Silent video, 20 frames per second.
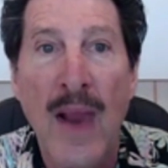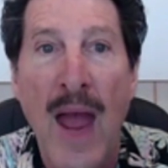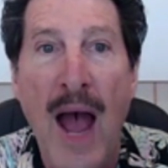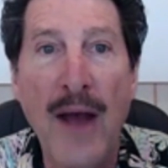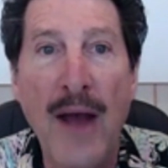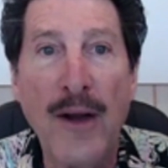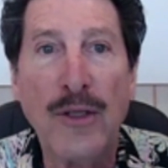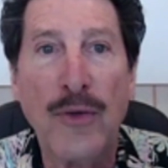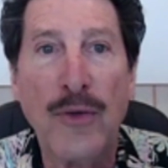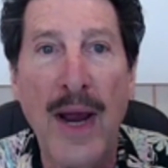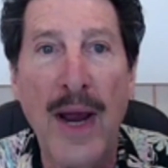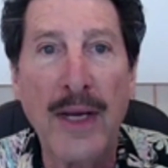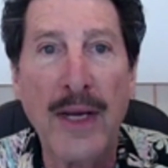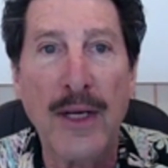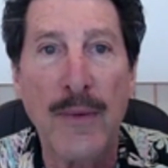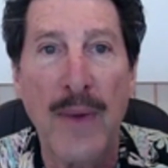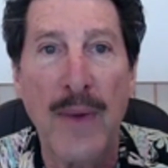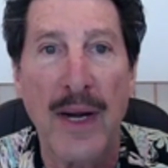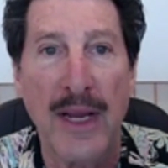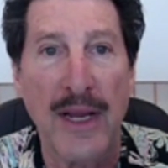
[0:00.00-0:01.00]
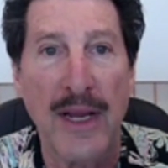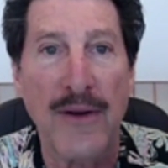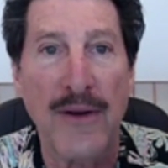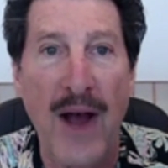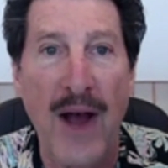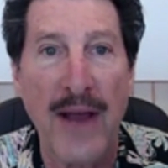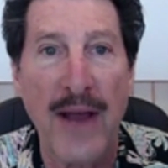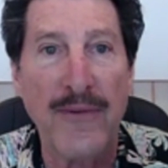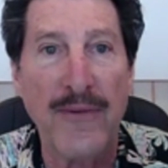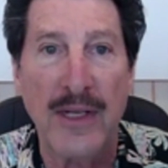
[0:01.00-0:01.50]
how to track your money in
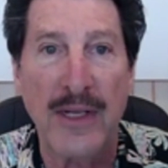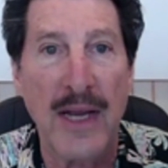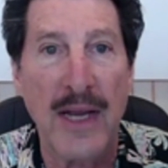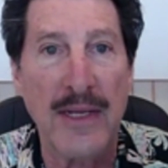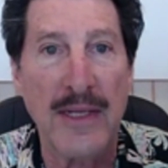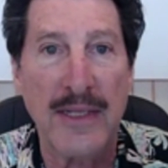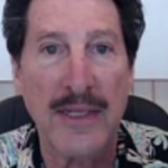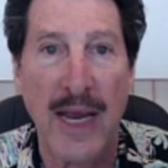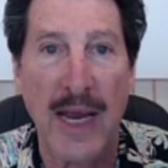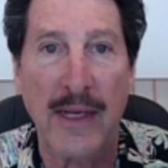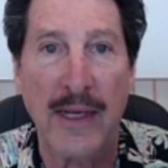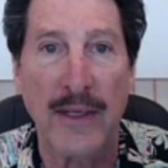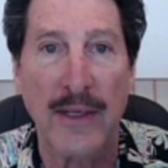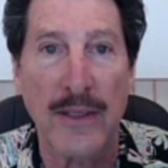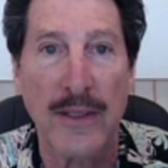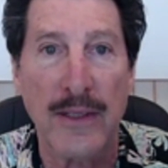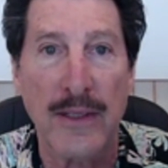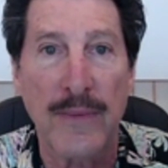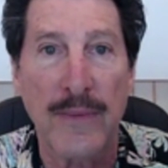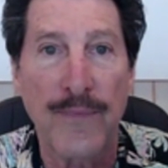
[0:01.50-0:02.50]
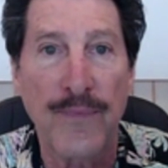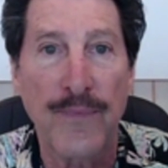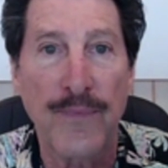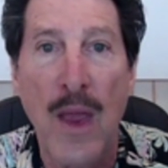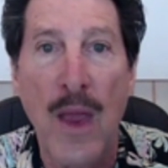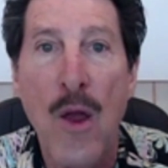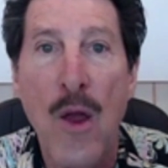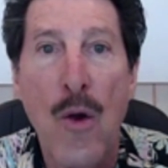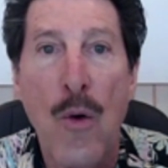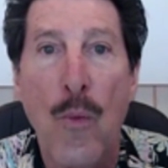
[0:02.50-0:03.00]
five to 10 seconds,
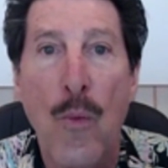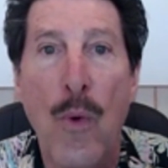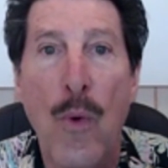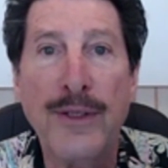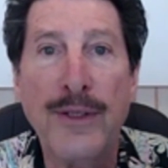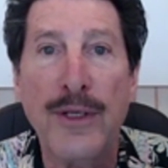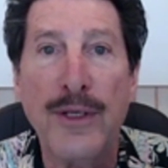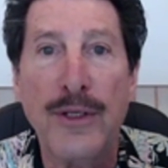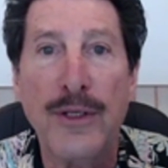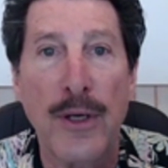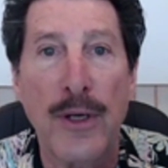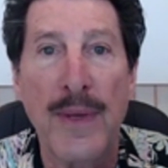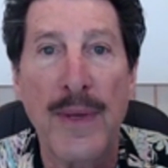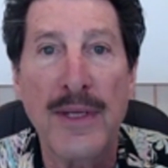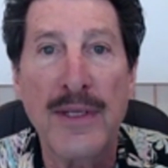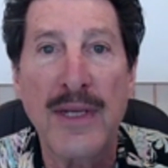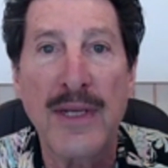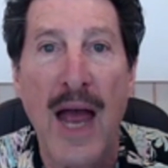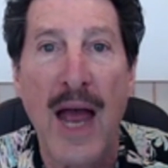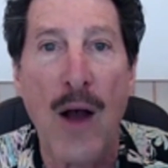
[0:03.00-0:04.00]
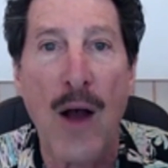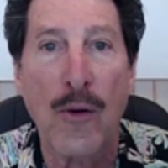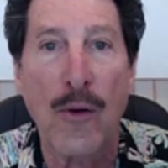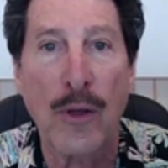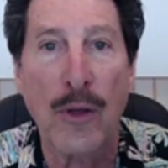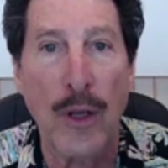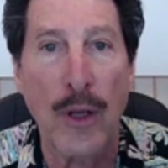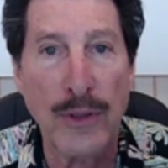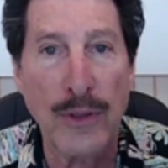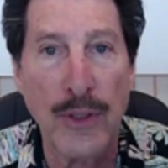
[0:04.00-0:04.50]
what determines how
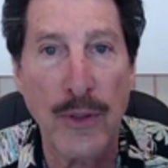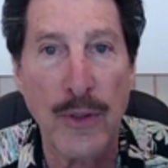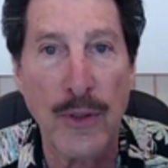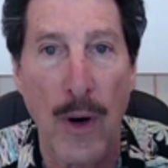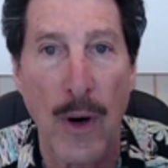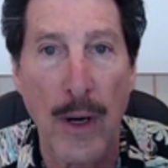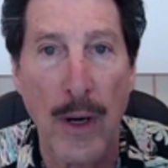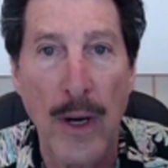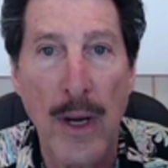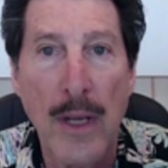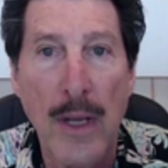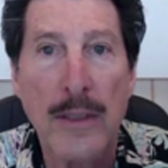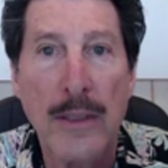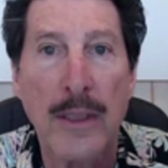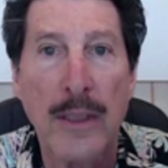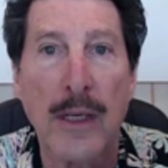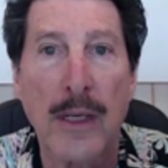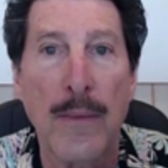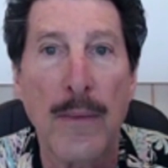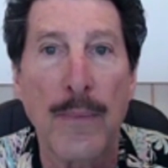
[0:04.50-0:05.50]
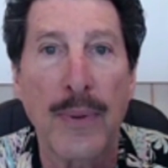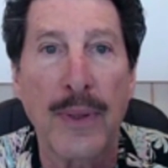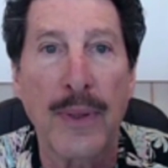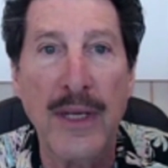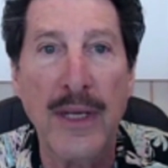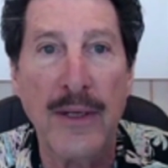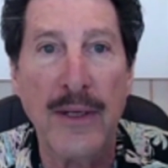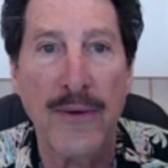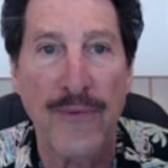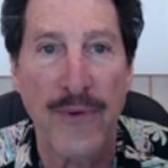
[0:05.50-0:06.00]
close you are to
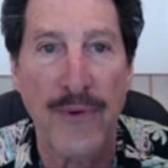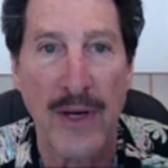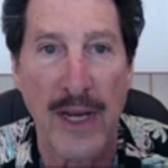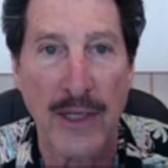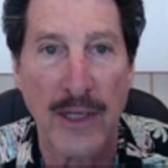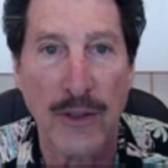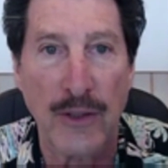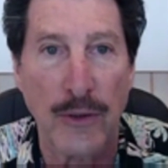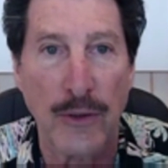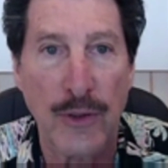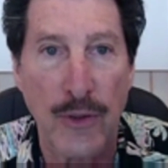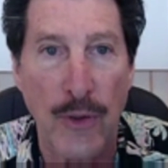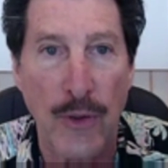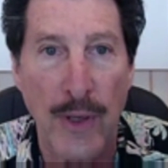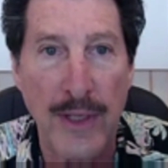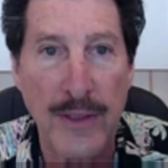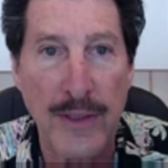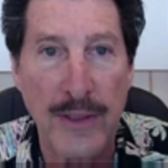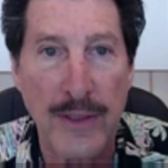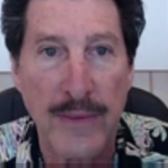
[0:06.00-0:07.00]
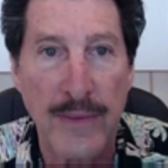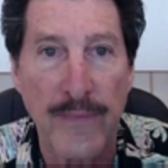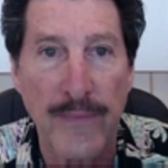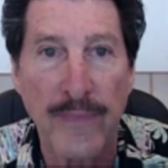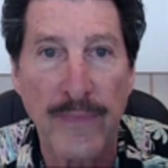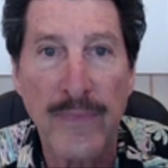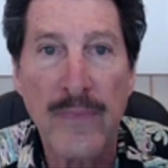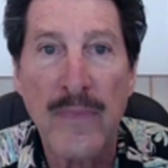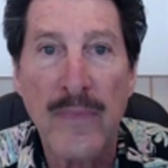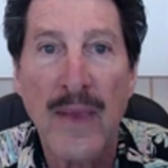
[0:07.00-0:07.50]
complete financial choice,
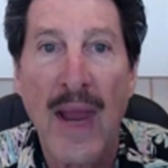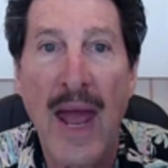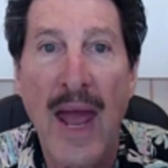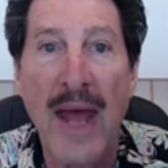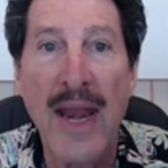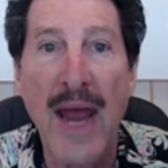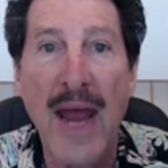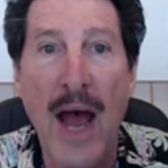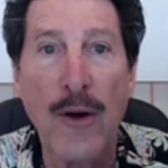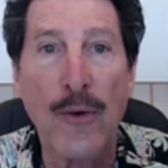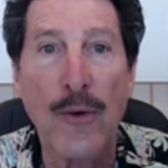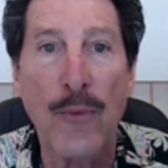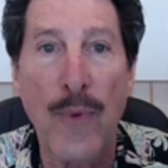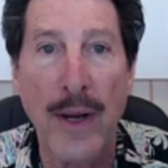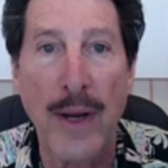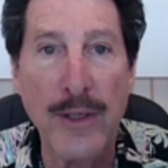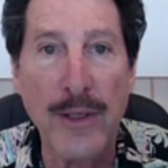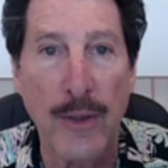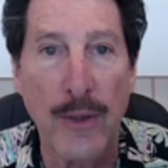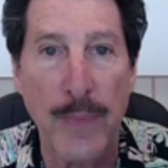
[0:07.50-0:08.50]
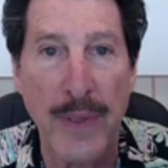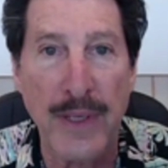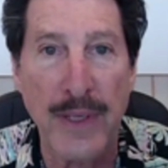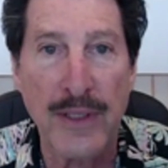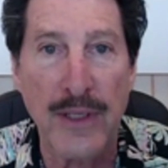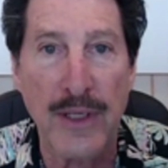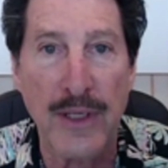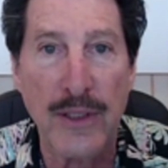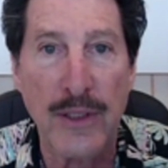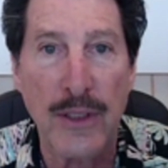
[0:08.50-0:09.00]
and how to run your
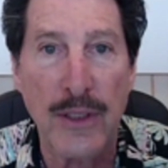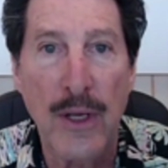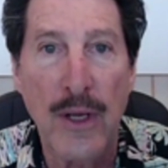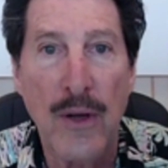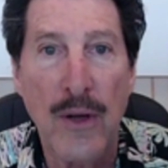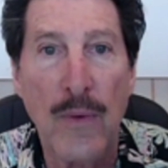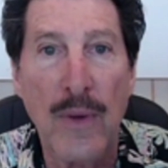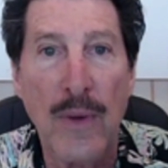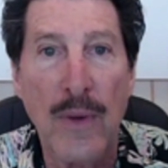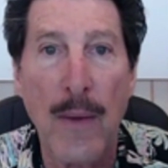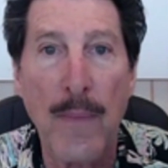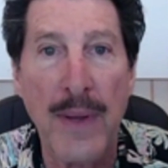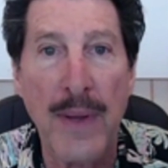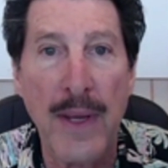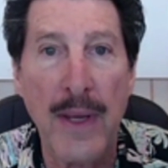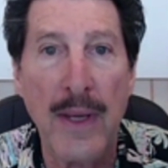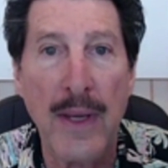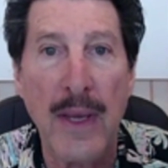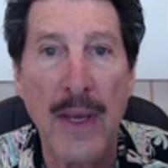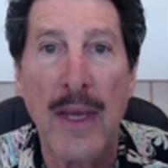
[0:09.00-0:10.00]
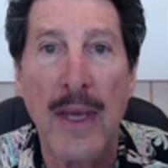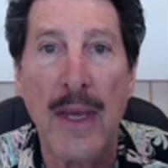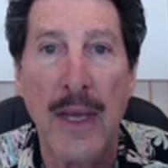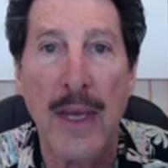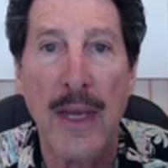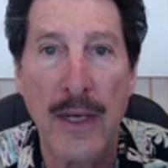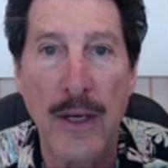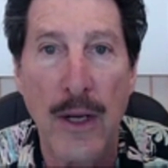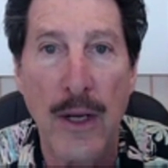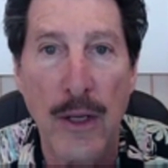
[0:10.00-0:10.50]
business without being
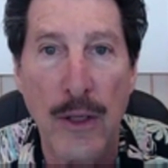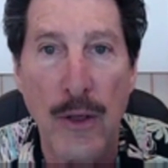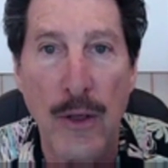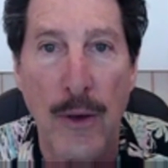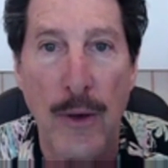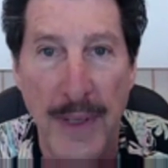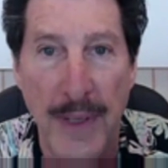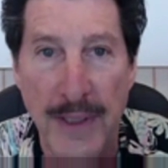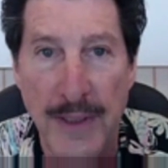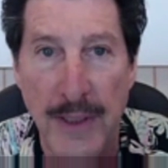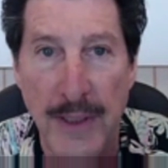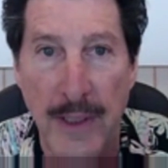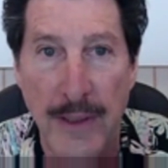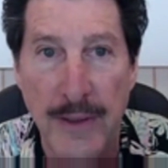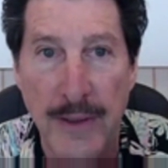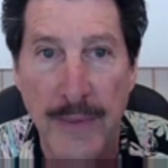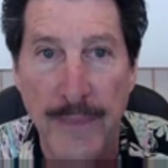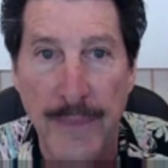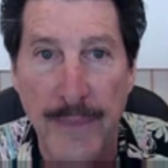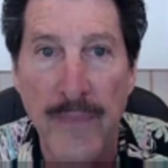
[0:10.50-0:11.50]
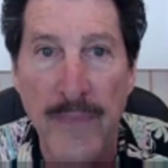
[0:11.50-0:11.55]
in your business.